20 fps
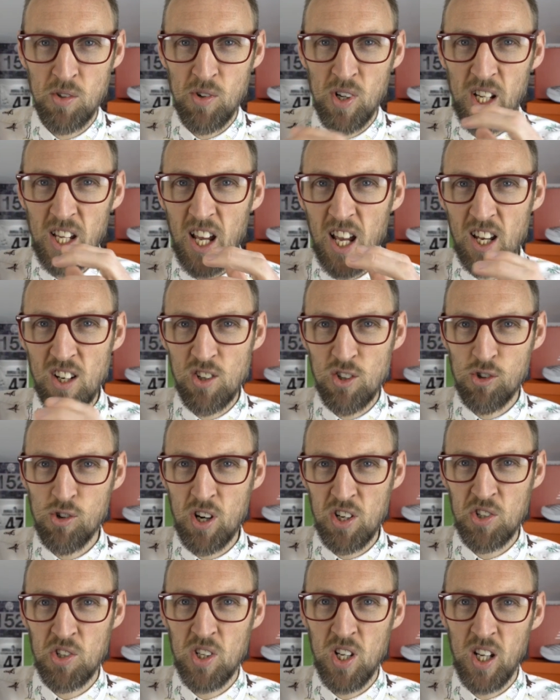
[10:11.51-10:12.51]
They're really
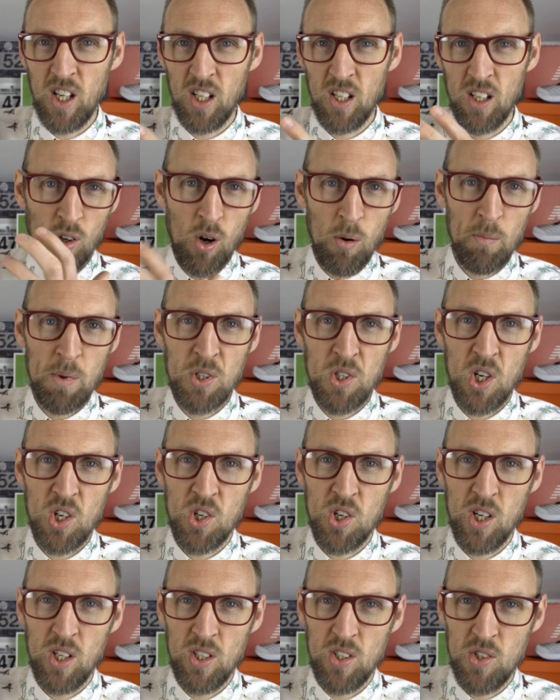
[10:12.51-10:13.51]
interesting
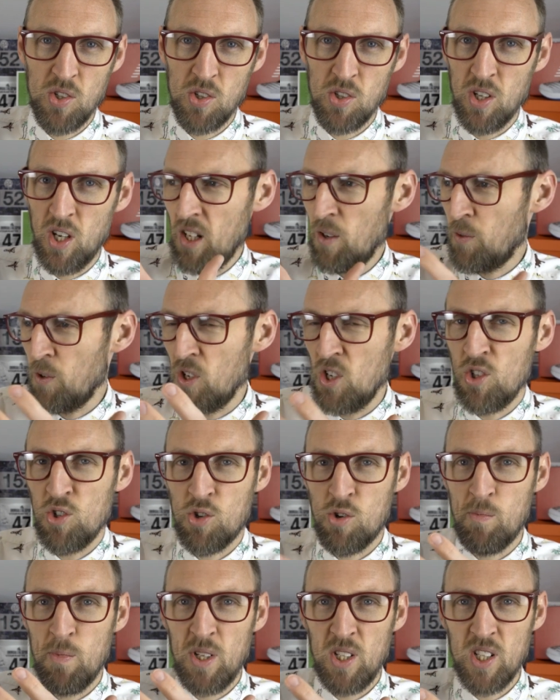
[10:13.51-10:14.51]
compositions, different
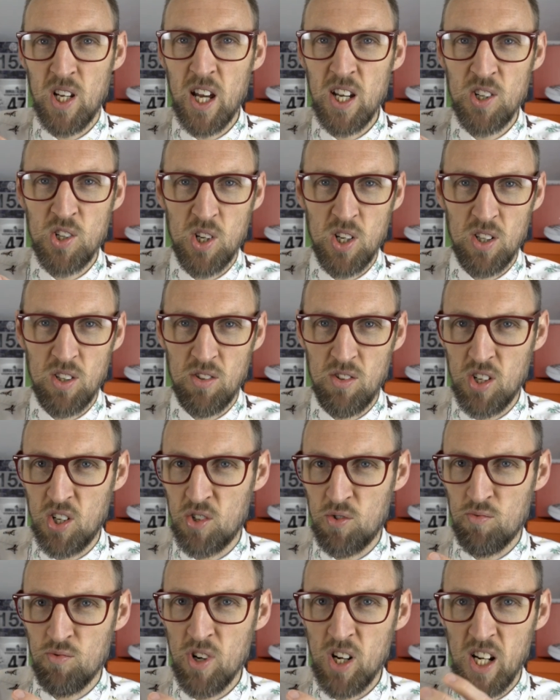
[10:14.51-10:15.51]
instrumentation,
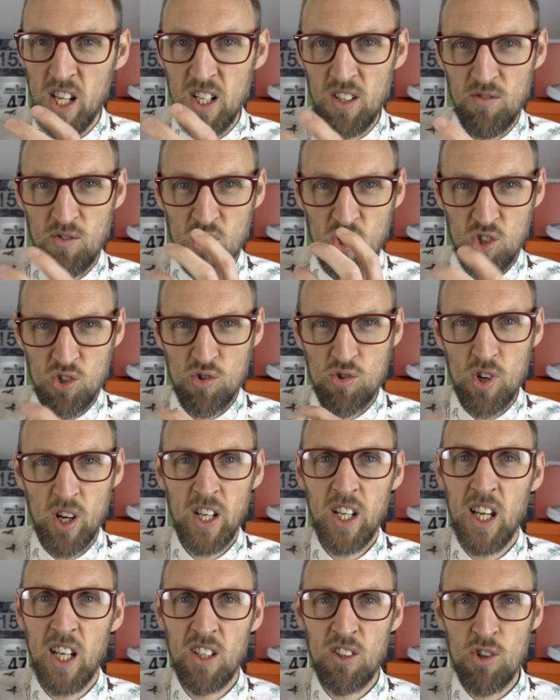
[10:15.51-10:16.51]
just really
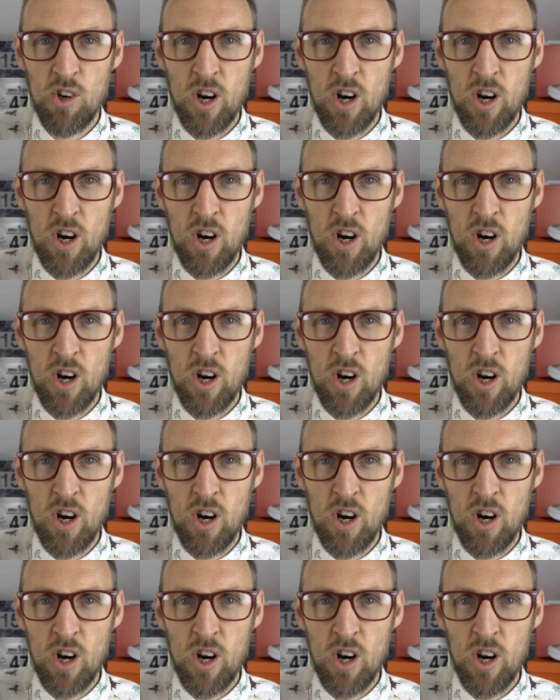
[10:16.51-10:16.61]
striking